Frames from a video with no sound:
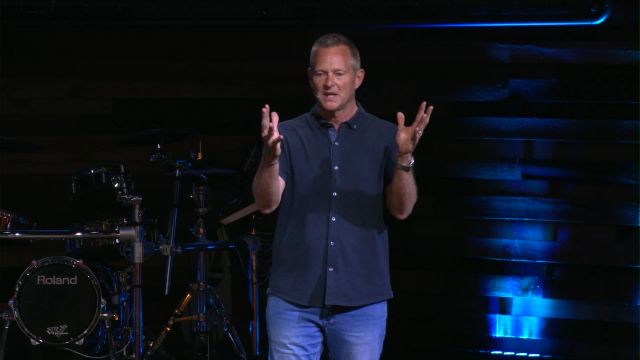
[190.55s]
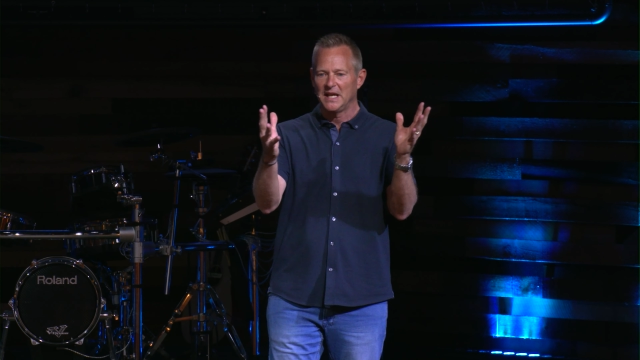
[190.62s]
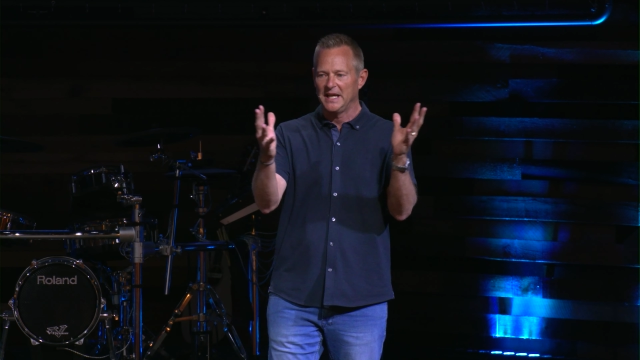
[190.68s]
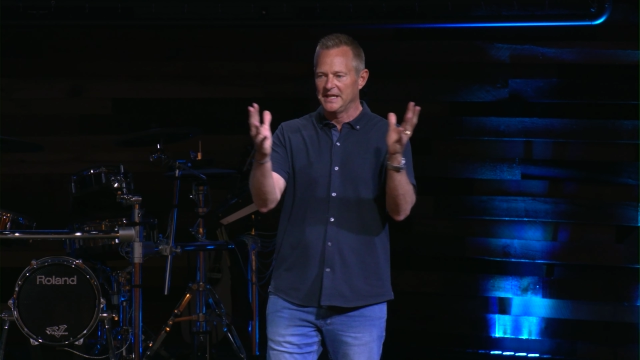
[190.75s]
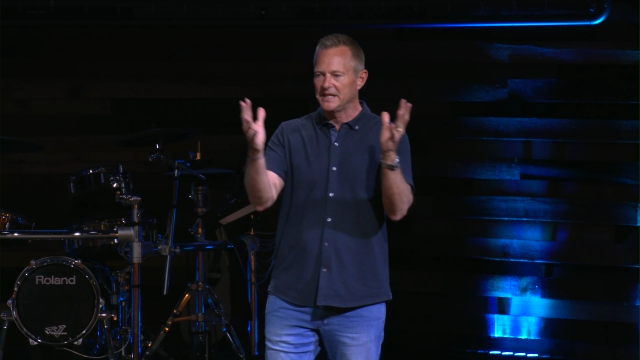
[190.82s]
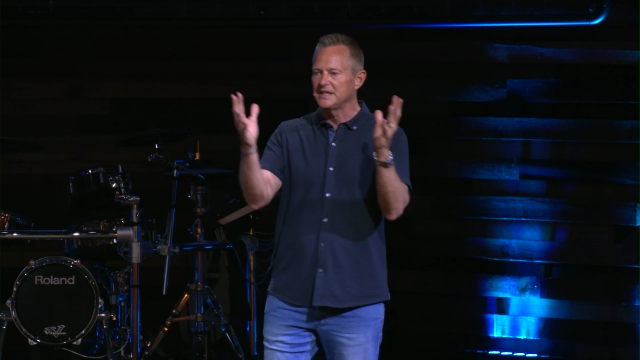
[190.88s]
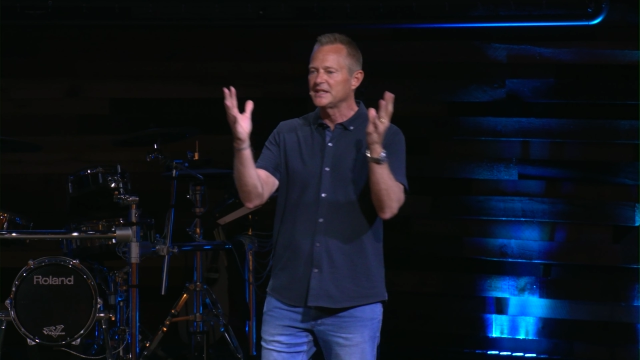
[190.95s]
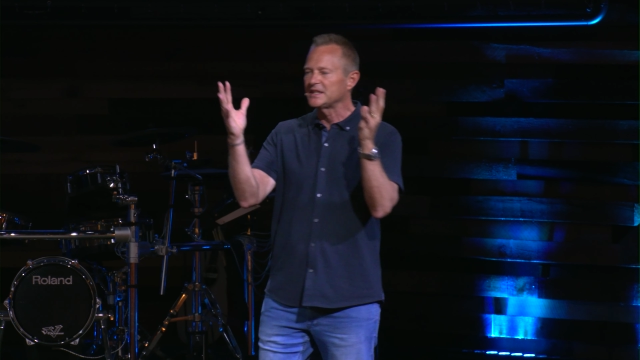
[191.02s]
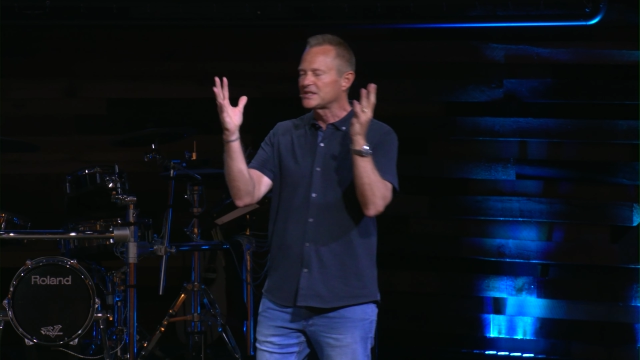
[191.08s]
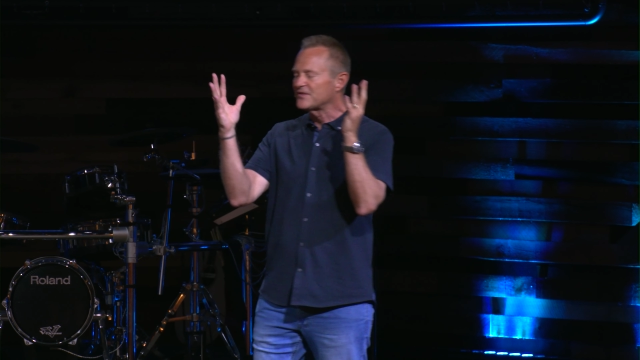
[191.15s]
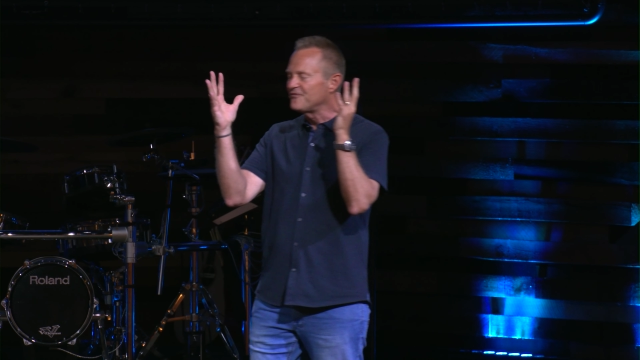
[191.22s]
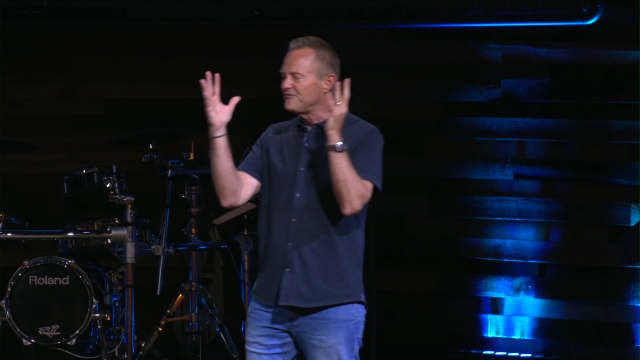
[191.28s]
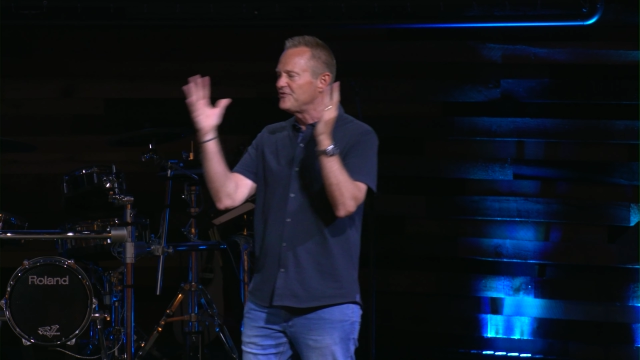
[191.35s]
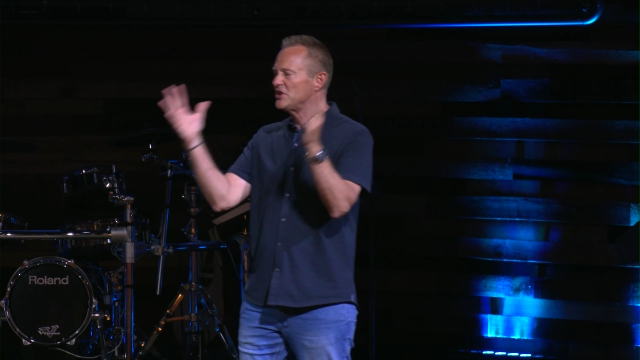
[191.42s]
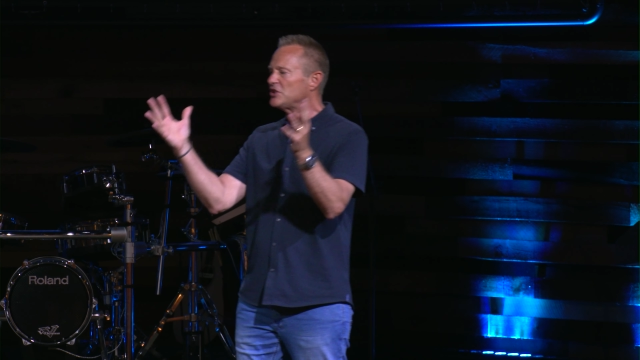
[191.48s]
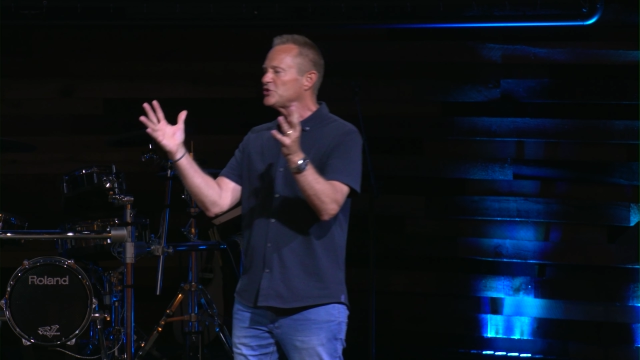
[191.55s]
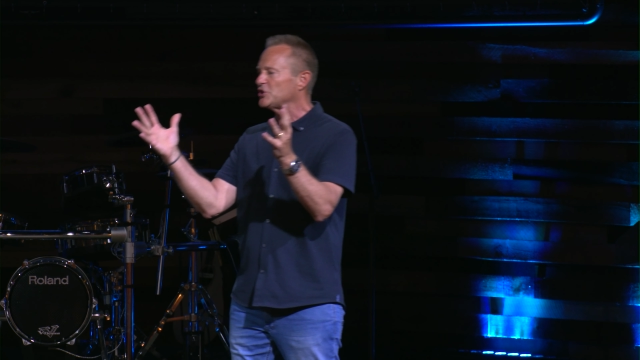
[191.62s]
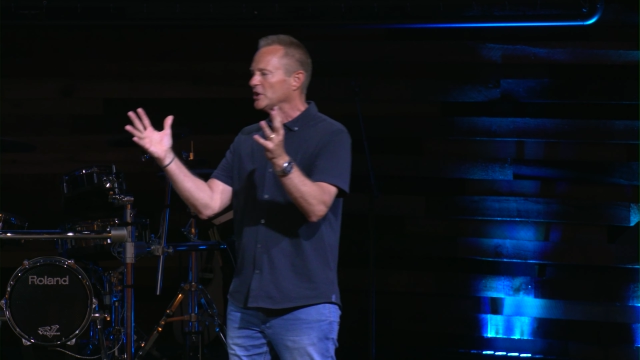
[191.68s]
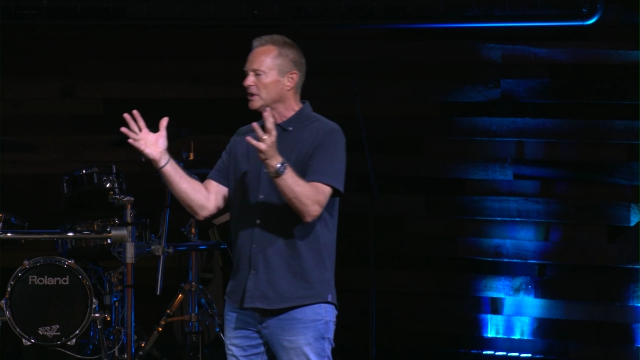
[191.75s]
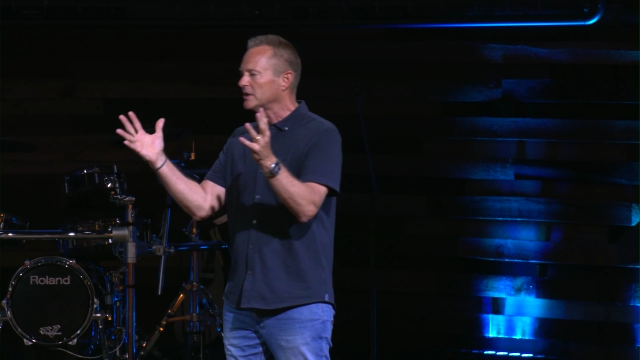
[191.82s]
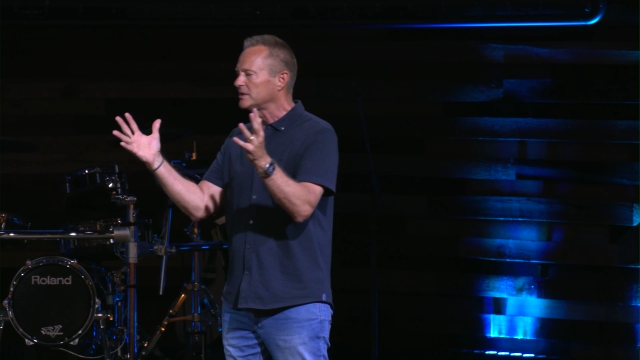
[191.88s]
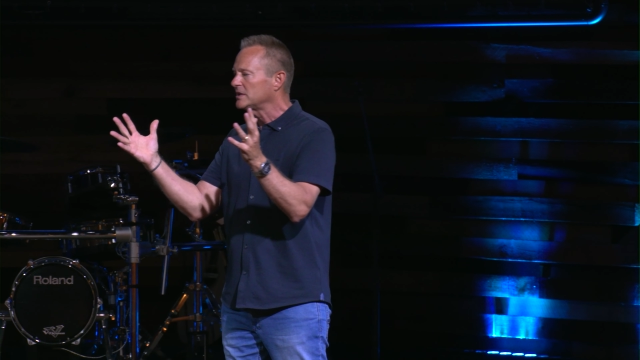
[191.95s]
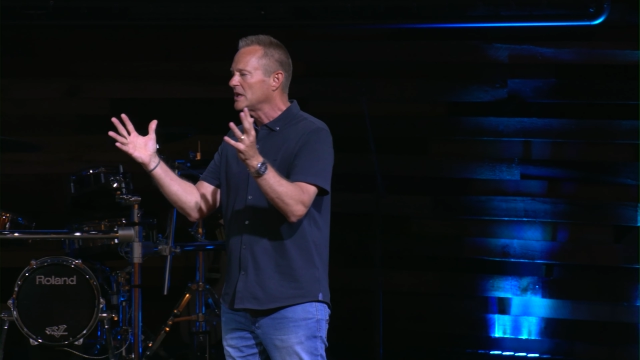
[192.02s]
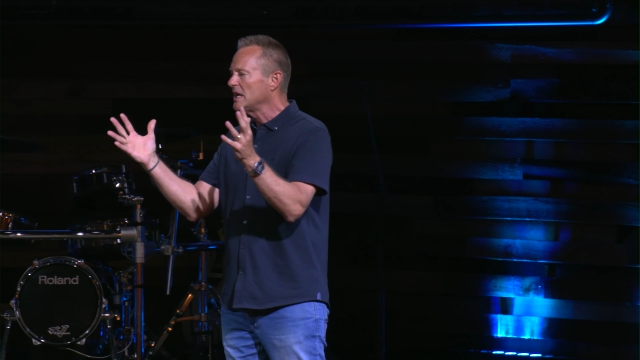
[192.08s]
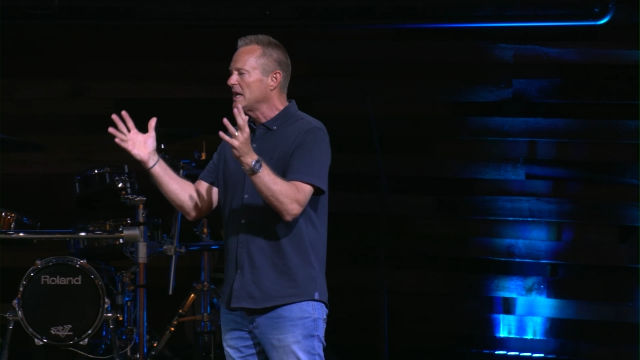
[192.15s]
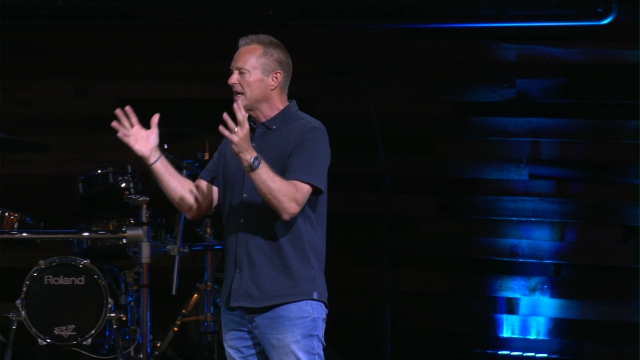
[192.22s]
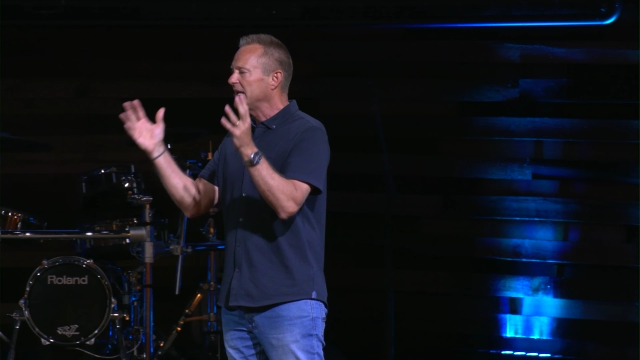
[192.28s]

And in this vision,